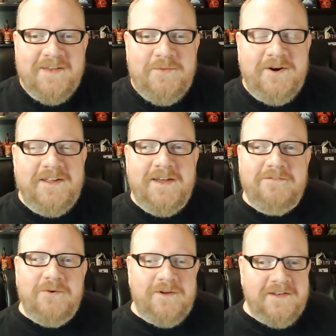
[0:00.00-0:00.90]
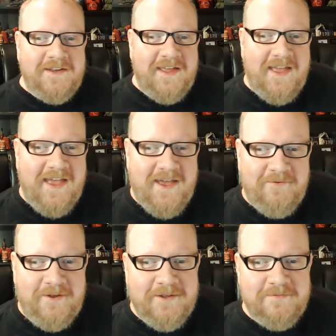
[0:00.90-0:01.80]
Good morning, everyone,
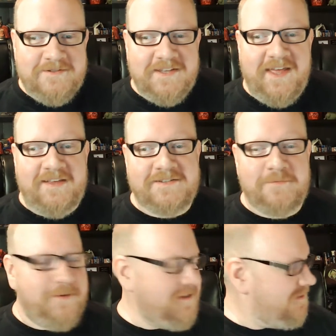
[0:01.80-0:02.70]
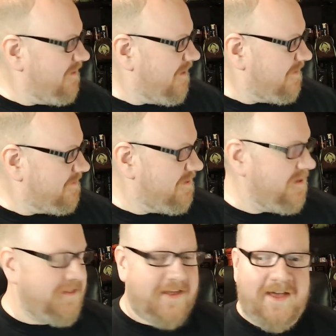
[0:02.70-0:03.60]
and welcome to the House of
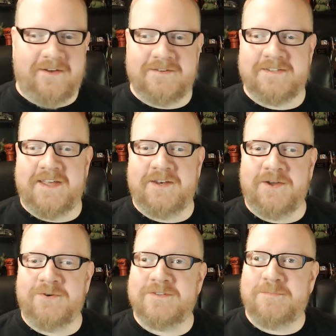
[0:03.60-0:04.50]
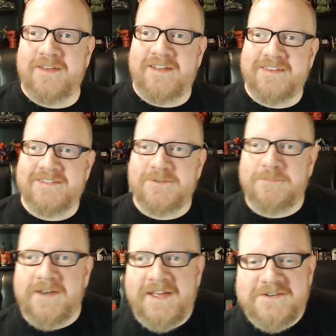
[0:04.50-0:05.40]
BTS, the house that goes beyond the
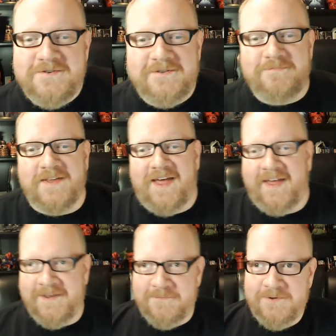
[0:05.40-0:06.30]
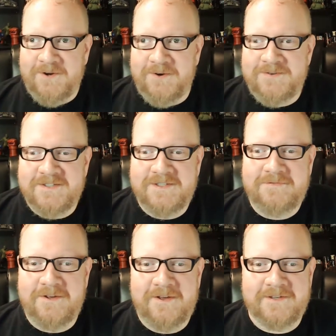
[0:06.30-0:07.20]
supernatural. I am your host,
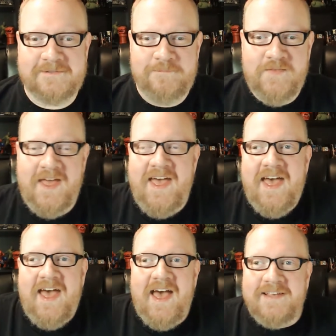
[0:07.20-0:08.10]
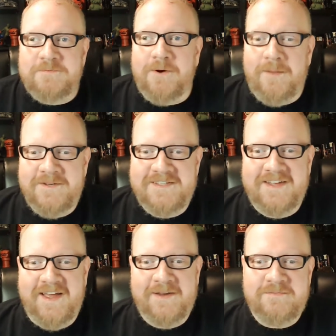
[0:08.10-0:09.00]
Steve Dawes. As
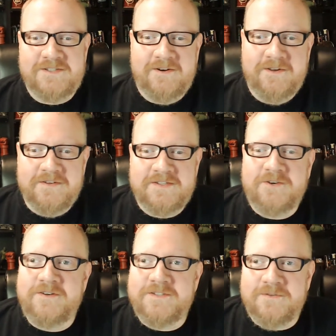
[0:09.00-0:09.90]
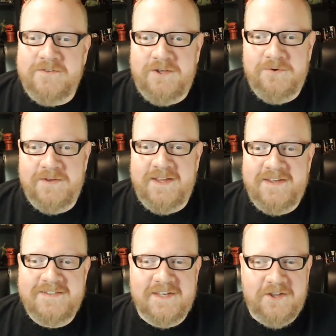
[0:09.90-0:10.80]
promised, I'm starting a series of
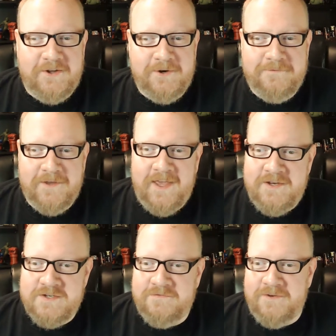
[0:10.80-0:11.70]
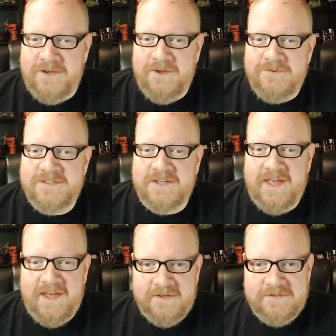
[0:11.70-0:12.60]
Q&As and clarification videos in
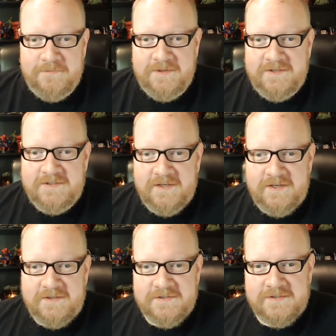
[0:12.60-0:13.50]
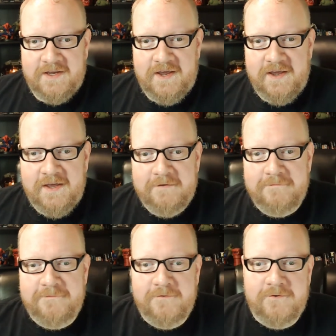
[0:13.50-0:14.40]
the House of BTS,
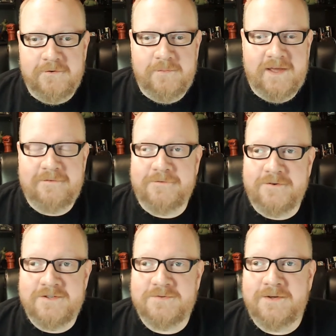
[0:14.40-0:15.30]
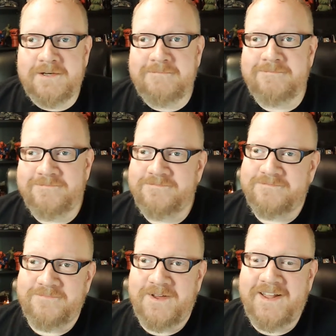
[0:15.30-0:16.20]
and for my first one,
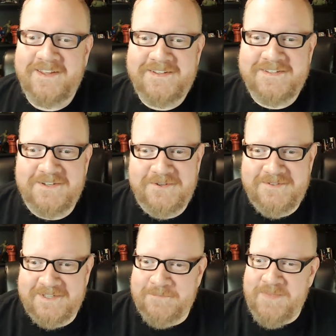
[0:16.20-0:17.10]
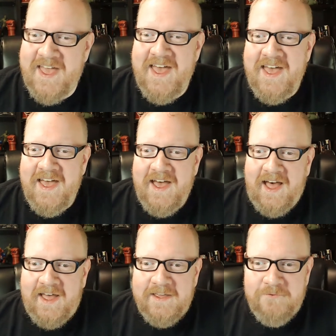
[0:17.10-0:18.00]
well, it's a doozy.
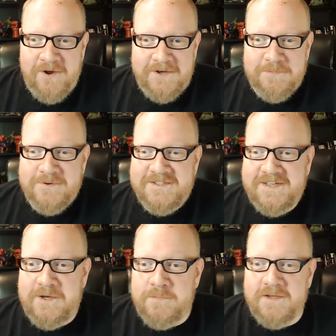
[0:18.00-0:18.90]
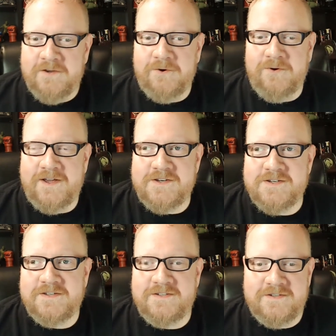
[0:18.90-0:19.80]
I wanted to present a big
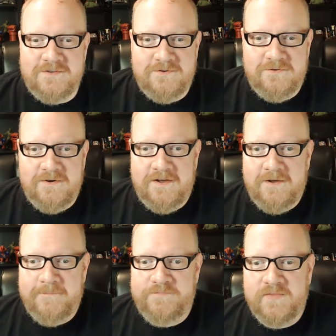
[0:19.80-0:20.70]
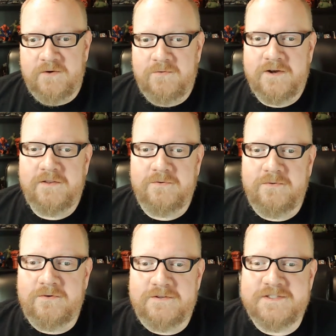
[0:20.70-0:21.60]
correction to one of the
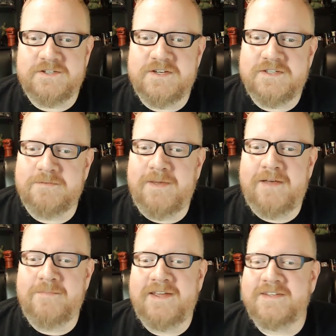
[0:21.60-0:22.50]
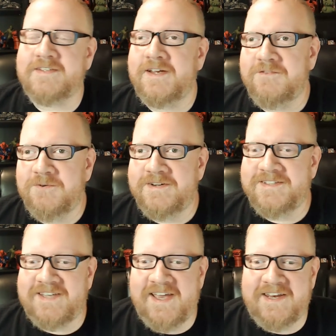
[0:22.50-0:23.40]
rules that just about makes
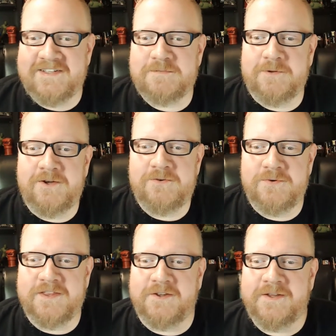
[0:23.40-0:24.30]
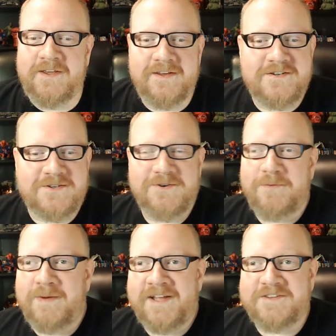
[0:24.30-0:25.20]
everyone's head explode with glee as you're
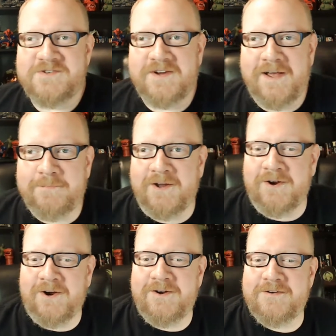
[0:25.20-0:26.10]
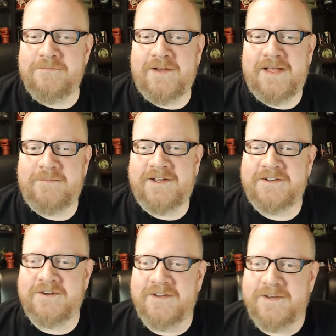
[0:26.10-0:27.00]
about to drop a hurtin' bomb
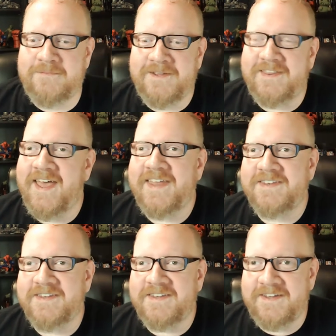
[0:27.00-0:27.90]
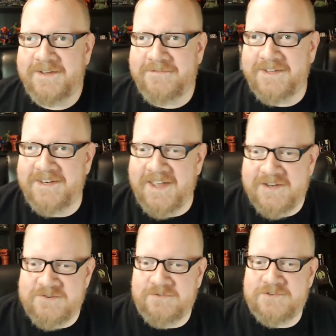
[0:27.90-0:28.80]
on your enemy, that lovely
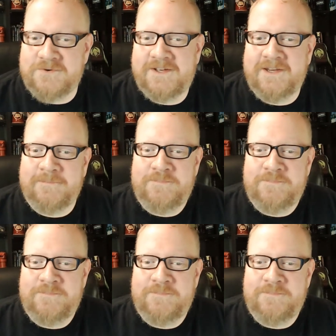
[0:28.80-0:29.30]
natural 20.